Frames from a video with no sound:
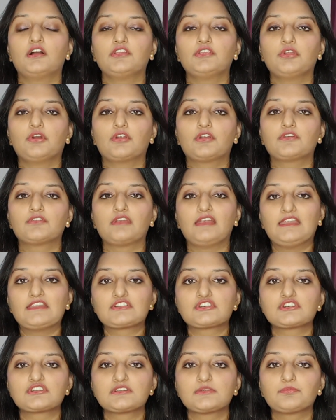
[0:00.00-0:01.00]
Your
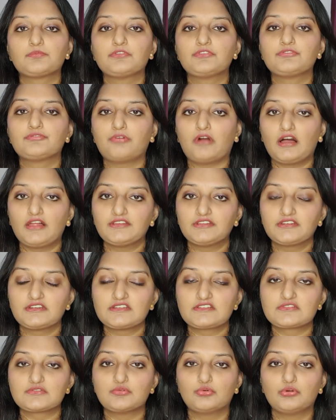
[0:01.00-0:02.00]
relationship with father
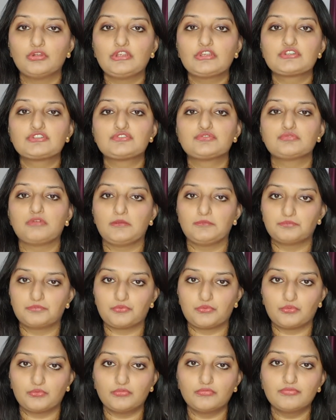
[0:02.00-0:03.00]
is going to
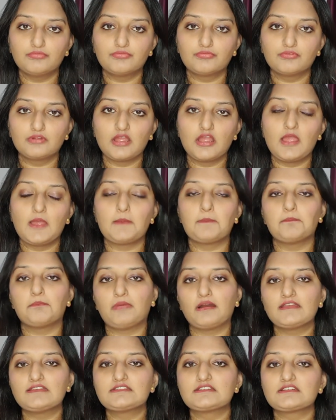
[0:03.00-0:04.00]
improve,
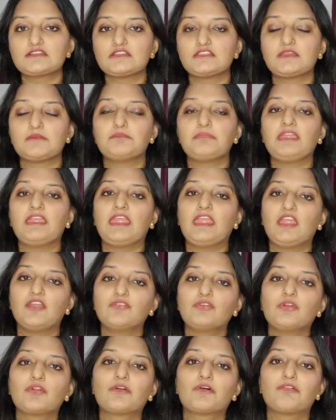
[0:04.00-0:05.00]
but the
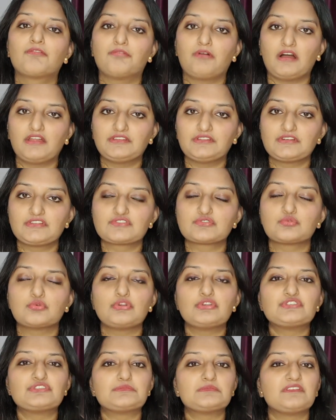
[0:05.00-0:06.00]
behavior of father is
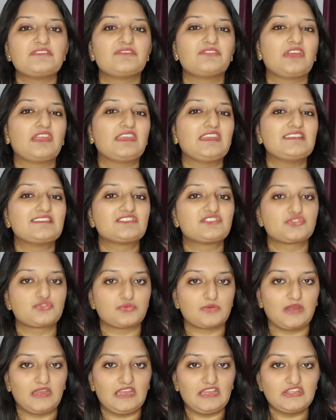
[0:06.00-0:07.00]
going to be very
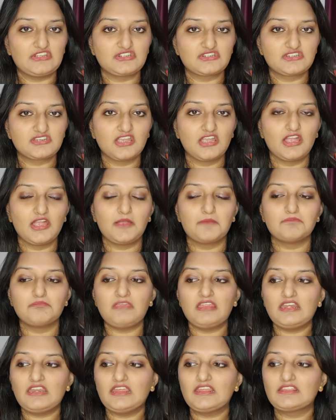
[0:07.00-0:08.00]
strange,
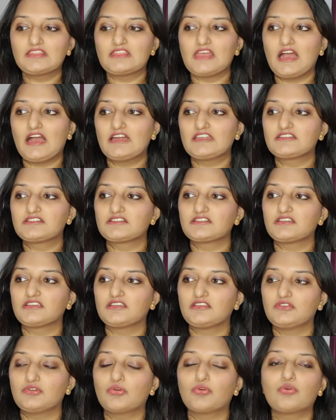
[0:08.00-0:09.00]
meaning that
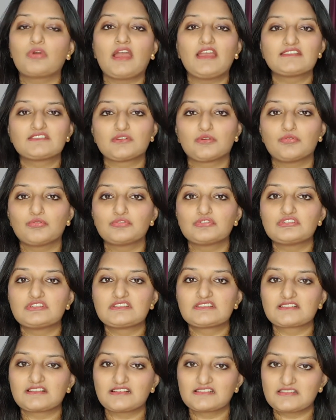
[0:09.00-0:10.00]
you guys are going to
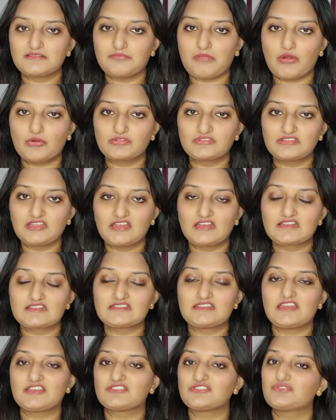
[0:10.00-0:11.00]
discuss about
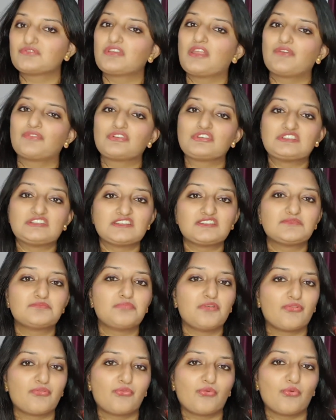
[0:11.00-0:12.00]
things that you never
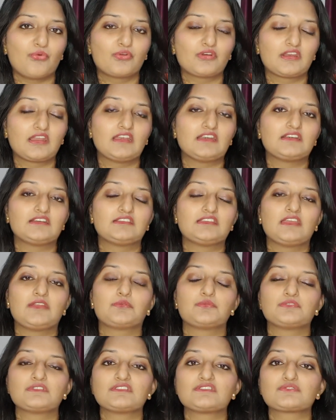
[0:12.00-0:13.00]
did before, and
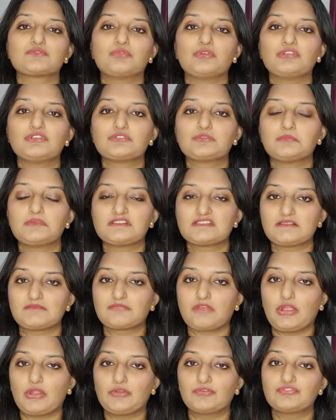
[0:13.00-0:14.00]
there is going to be
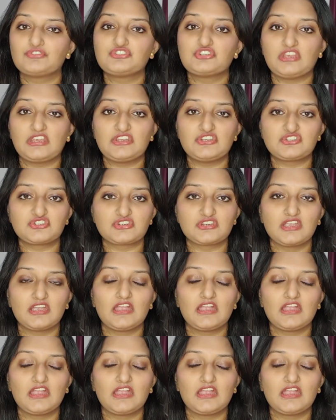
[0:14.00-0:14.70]
some kind of change